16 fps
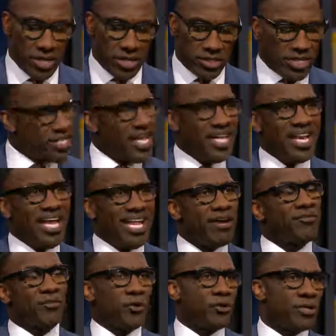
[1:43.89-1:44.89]
Did they not
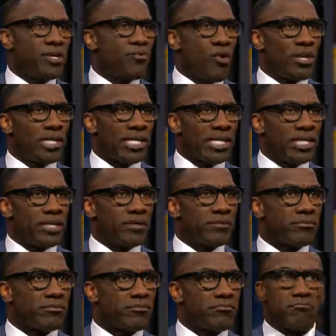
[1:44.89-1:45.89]
have a 13-point lead?
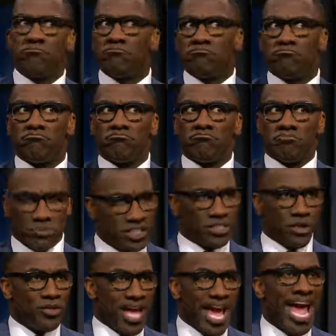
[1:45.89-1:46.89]

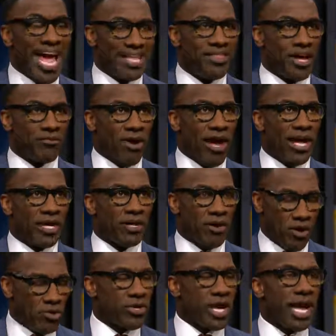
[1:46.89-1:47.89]
So they had that, right?
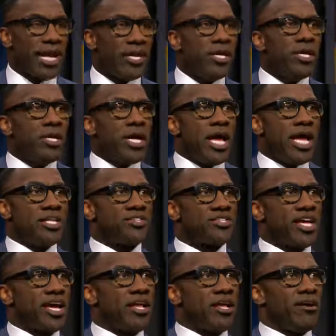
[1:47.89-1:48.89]
Okay.
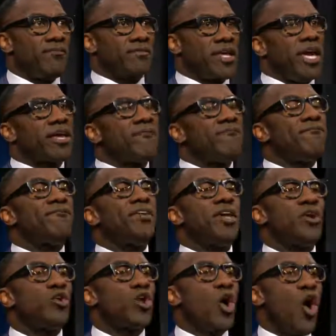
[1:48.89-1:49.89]
Instead of kicking
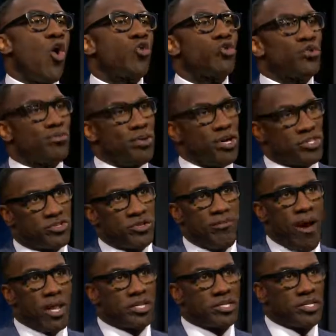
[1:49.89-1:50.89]
field goals, you punch the
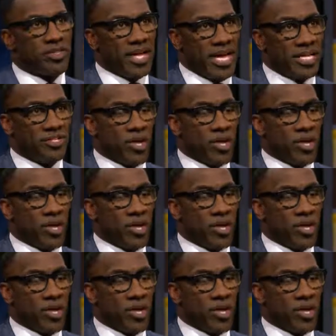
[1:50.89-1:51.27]
ball into the end zone.